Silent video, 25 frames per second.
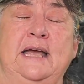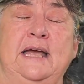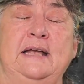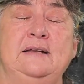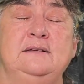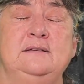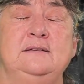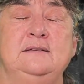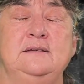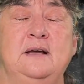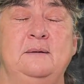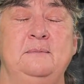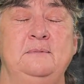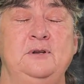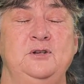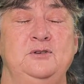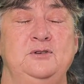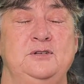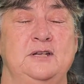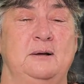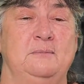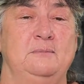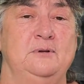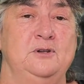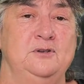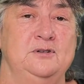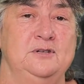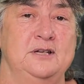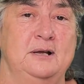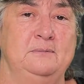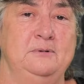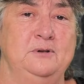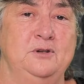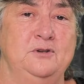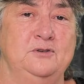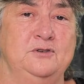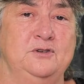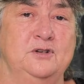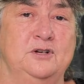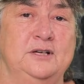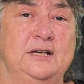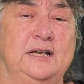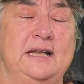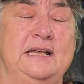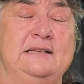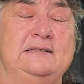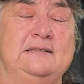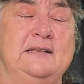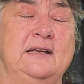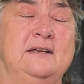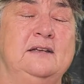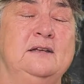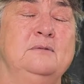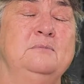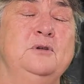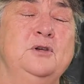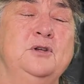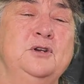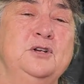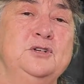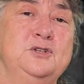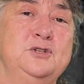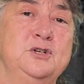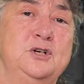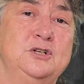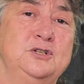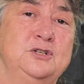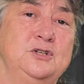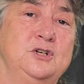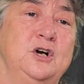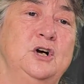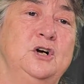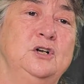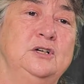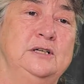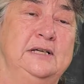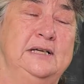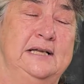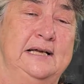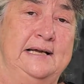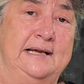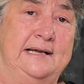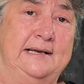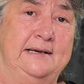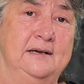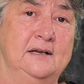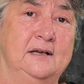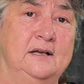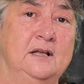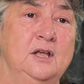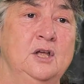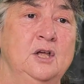at www.sacommuter.online.